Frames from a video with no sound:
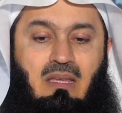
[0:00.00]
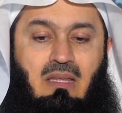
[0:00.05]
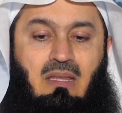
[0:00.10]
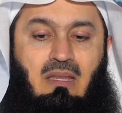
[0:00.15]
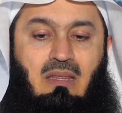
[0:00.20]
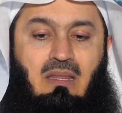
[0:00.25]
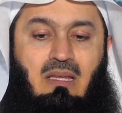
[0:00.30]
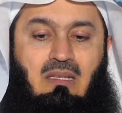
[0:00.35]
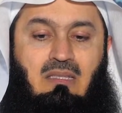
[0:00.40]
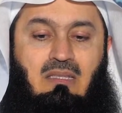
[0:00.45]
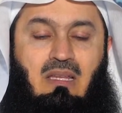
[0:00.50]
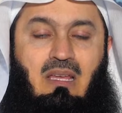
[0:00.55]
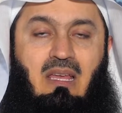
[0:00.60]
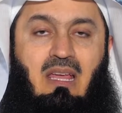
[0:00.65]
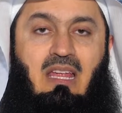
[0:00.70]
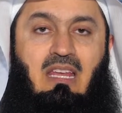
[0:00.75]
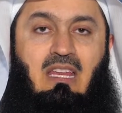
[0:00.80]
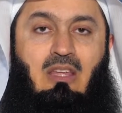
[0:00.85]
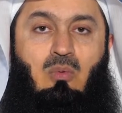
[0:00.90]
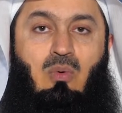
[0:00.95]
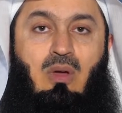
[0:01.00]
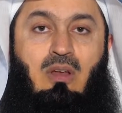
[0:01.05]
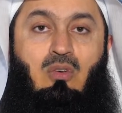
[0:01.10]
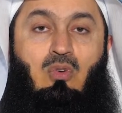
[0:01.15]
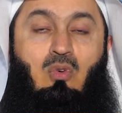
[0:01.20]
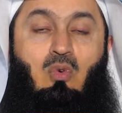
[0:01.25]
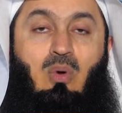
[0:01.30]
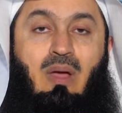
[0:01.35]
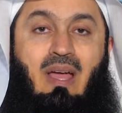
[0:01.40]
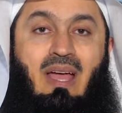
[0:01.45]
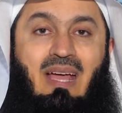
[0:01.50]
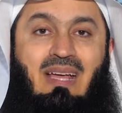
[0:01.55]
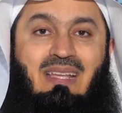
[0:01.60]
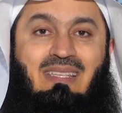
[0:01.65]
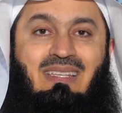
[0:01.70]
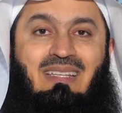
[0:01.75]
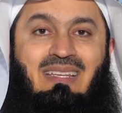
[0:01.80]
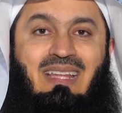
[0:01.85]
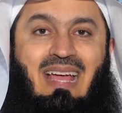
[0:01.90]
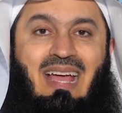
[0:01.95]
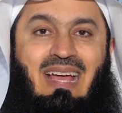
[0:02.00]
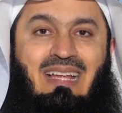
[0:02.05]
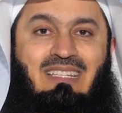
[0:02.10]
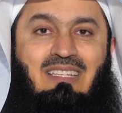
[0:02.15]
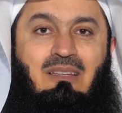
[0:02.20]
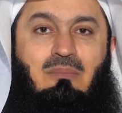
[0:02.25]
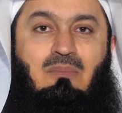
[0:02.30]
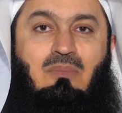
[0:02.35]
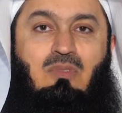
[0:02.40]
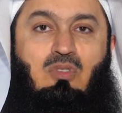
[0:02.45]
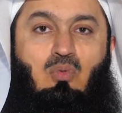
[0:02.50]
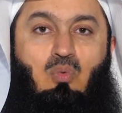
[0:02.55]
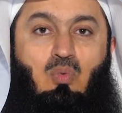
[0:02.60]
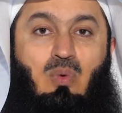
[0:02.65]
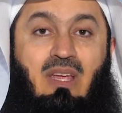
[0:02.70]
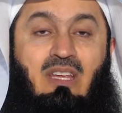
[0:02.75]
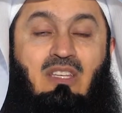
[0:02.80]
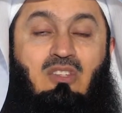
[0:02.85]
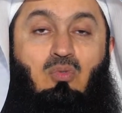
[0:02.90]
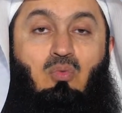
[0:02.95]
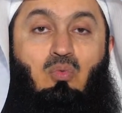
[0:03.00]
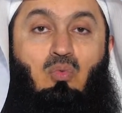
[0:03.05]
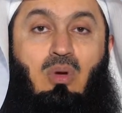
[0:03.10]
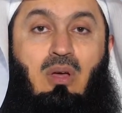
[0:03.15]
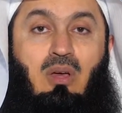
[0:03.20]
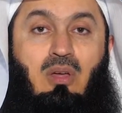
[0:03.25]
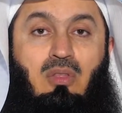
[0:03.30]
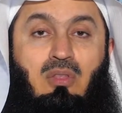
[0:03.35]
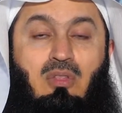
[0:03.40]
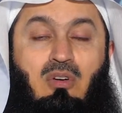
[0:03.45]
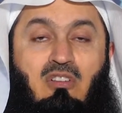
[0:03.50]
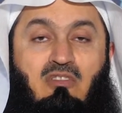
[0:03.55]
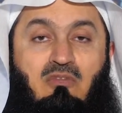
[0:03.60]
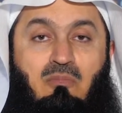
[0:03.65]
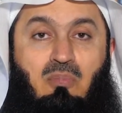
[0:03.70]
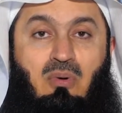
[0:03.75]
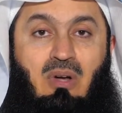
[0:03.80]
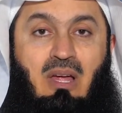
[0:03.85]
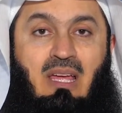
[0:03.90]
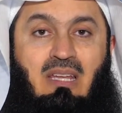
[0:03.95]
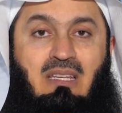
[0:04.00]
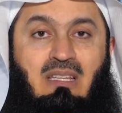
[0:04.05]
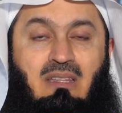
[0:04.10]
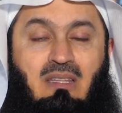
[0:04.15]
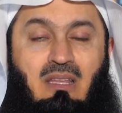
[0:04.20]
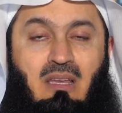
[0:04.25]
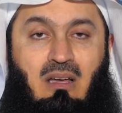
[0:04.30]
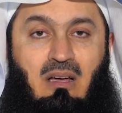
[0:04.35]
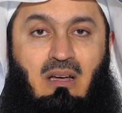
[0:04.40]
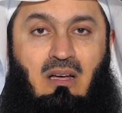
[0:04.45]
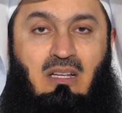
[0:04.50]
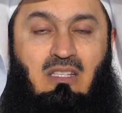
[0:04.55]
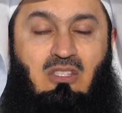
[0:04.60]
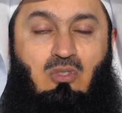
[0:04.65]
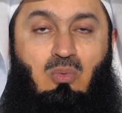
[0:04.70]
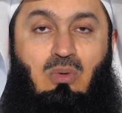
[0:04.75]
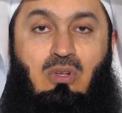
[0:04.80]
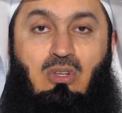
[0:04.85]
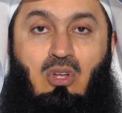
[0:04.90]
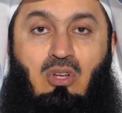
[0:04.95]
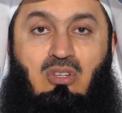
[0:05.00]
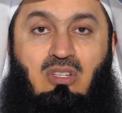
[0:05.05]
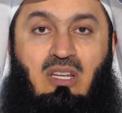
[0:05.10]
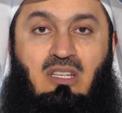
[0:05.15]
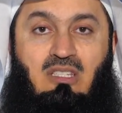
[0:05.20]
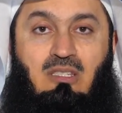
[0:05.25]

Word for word: that anyone who has an atom's weight worth of pride in their hearts will not enter